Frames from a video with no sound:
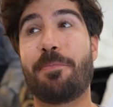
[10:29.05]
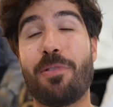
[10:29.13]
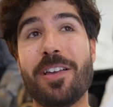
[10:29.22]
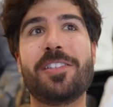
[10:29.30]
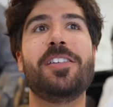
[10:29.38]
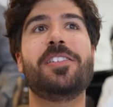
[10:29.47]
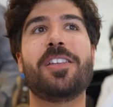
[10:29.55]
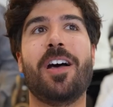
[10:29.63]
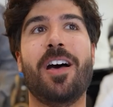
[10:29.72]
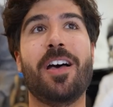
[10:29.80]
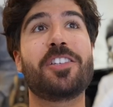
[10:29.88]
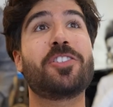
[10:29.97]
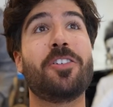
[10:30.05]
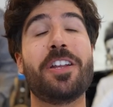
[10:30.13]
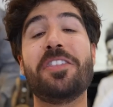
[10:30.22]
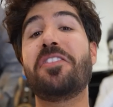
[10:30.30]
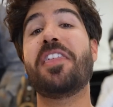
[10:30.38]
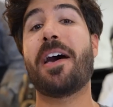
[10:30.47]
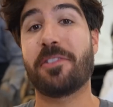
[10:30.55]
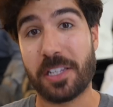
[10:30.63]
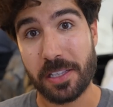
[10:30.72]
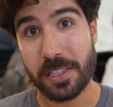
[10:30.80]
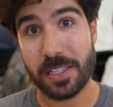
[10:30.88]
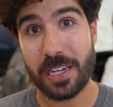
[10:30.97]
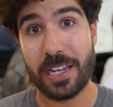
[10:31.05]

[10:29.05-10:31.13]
prices start in the thousands,